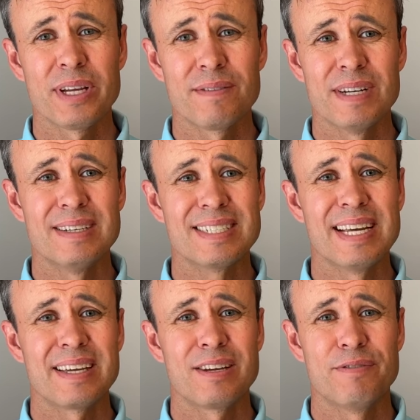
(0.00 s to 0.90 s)
think of it as
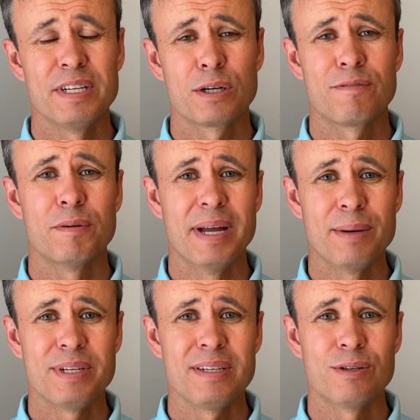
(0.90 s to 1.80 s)
taking your vehicle from
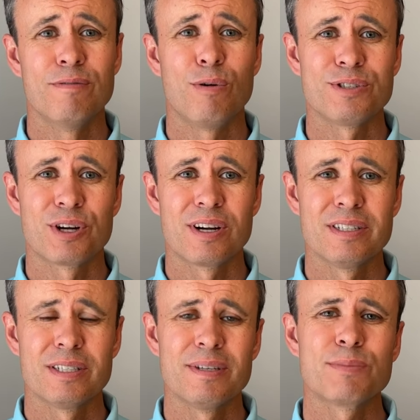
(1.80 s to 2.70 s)
empty to full
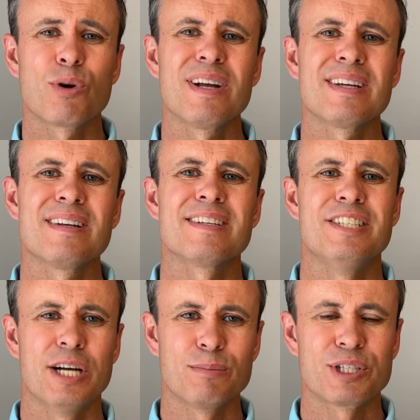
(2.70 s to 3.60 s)
charge. It's more like getting a
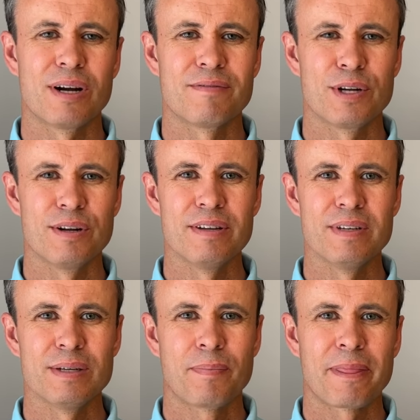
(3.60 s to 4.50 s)
jump start for your E
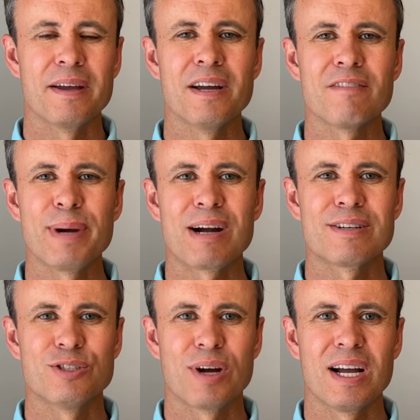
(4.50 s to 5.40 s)
V. Enough power
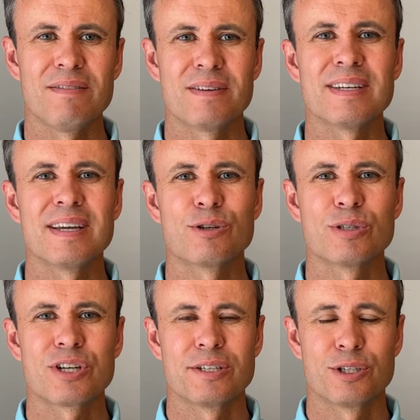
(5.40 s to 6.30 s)
to drive and get to a
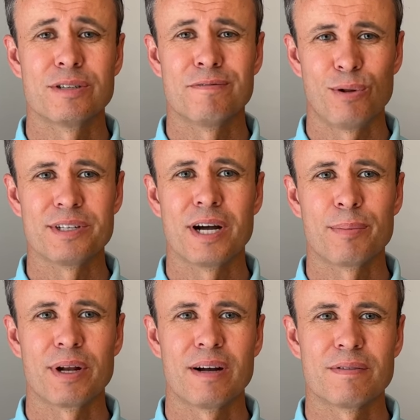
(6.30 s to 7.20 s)
charger to fully
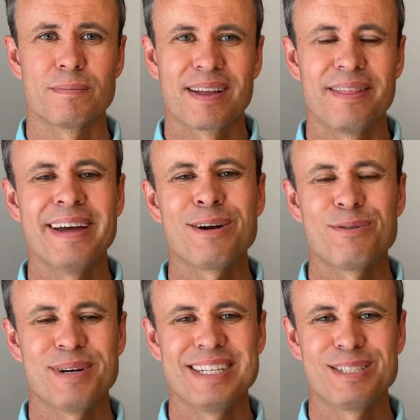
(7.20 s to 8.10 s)
top it off. That
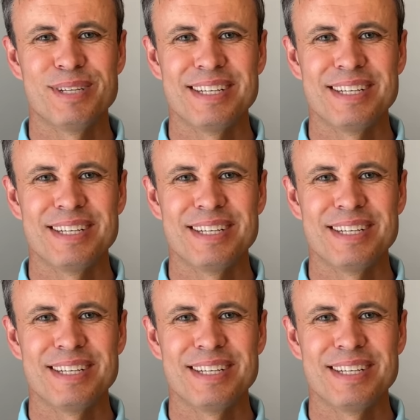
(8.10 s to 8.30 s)
reminds